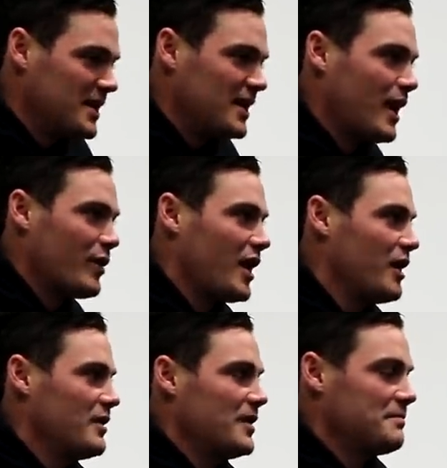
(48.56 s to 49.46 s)
you don't want to
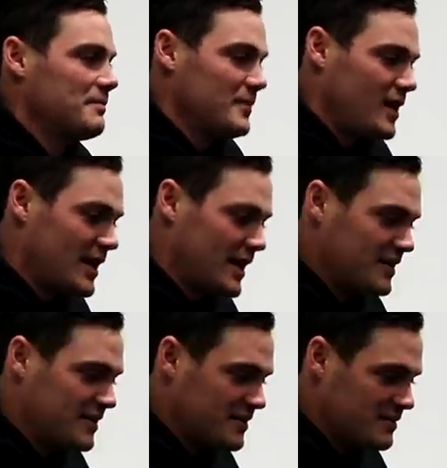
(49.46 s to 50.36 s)
over, I
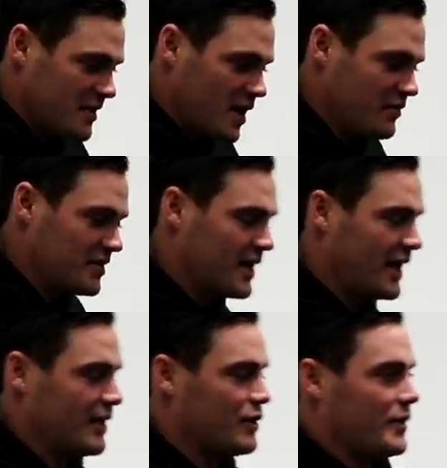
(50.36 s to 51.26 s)
guess,
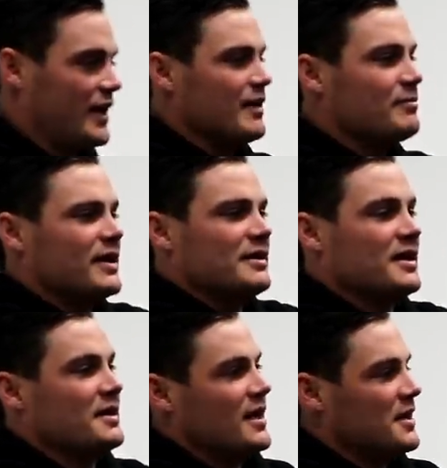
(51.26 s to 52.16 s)
overstate your career,
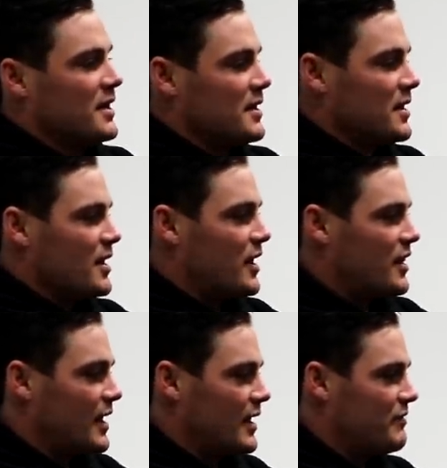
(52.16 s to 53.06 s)
but I
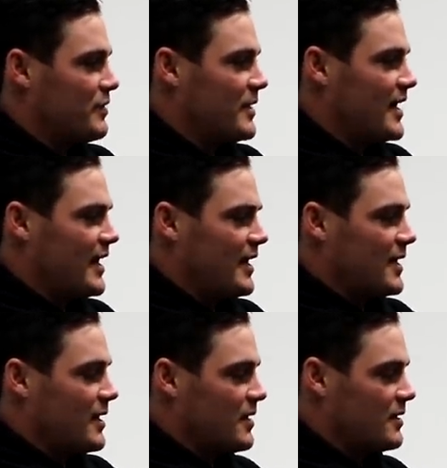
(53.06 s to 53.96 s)
think for me,